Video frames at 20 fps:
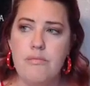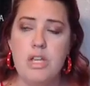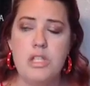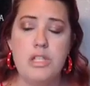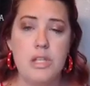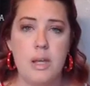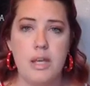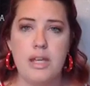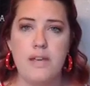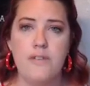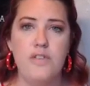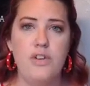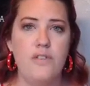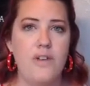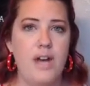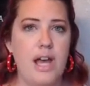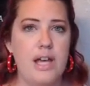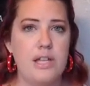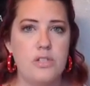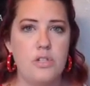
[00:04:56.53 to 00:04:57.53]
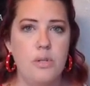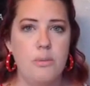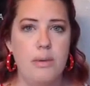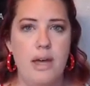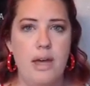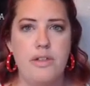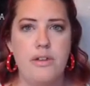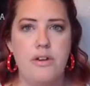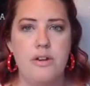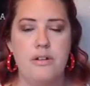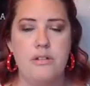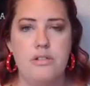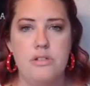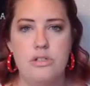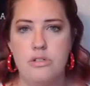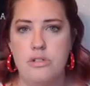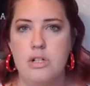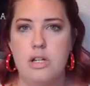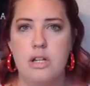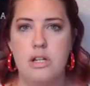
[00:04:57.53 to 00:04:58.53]
So like if you have a high school math
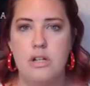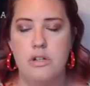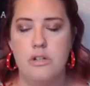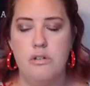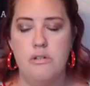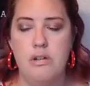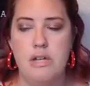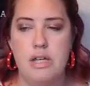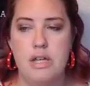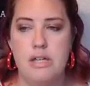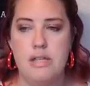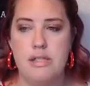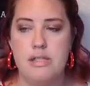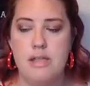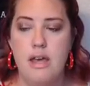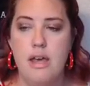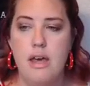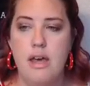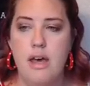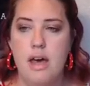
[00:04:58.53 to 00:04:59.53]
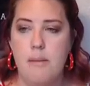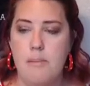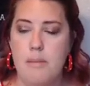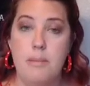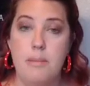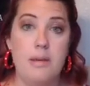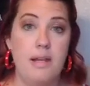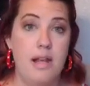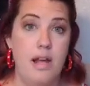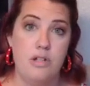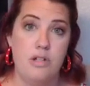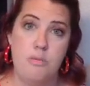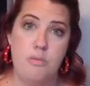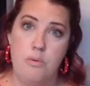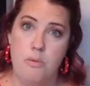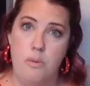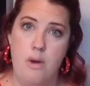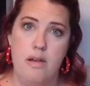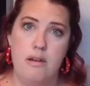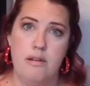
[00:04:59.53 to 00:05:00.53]
student who is maybe in
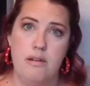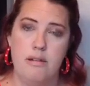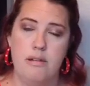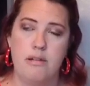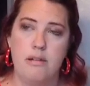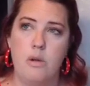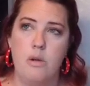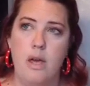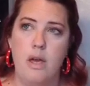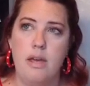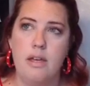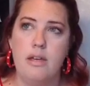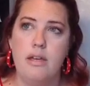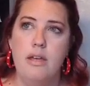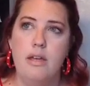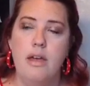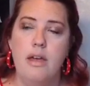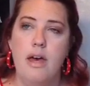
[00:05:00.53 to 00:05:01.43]
Algebra 1, okay?